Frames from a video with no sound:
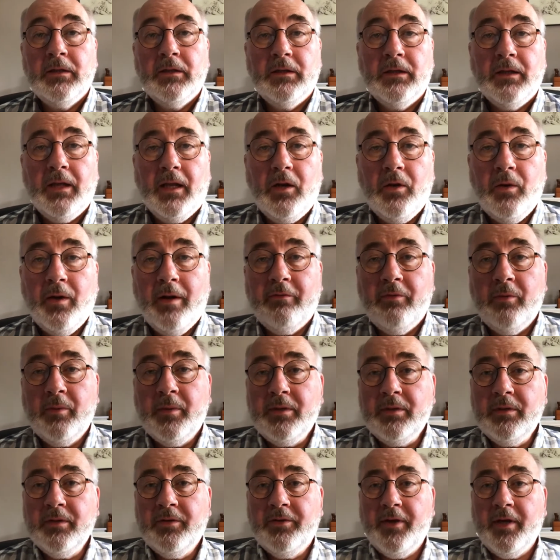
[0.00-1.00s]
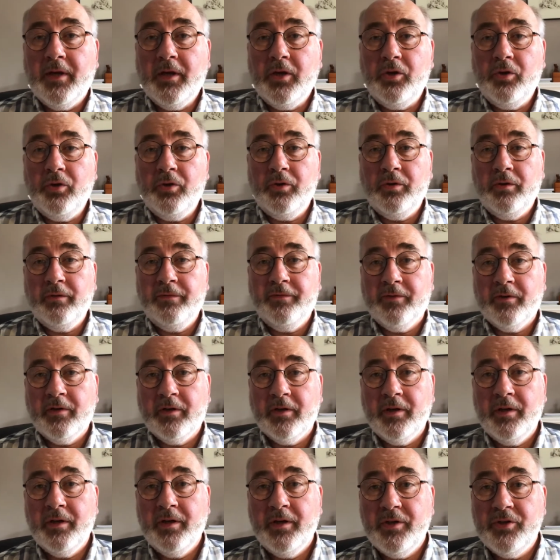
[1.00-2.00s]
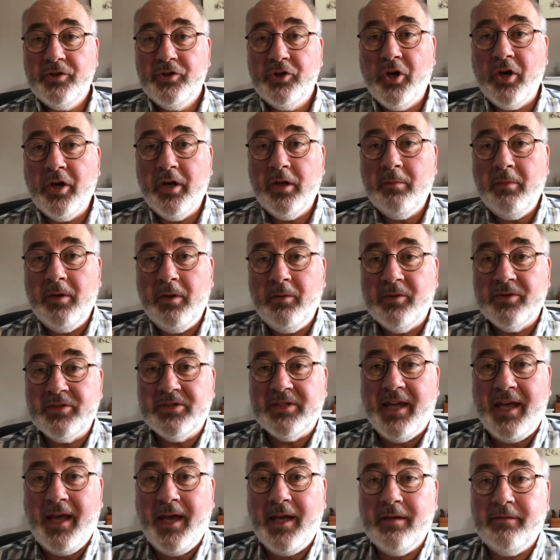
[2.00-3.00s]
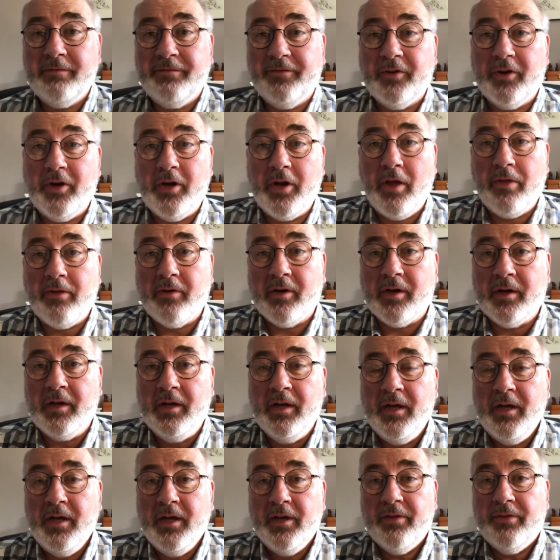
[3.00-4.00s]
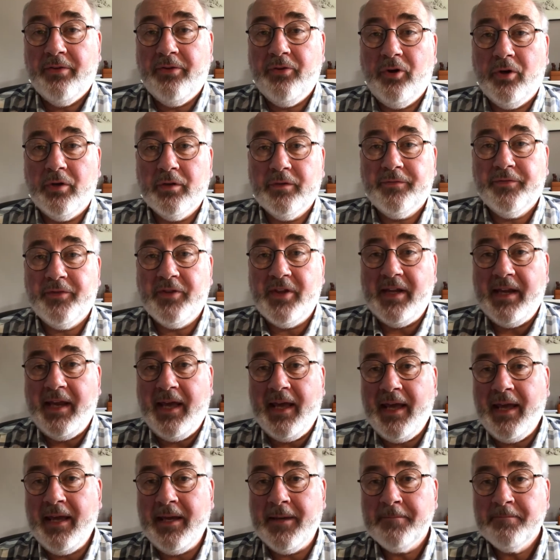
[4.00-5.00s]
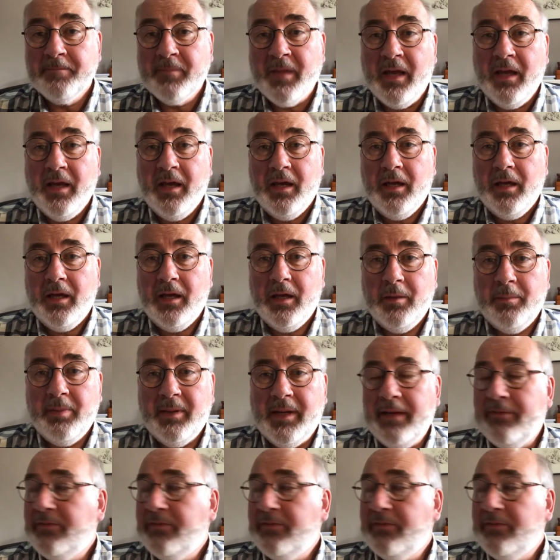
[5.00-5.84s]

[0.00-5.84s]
Hello everyone, thank you for joining me once again for another thought for the day. Believe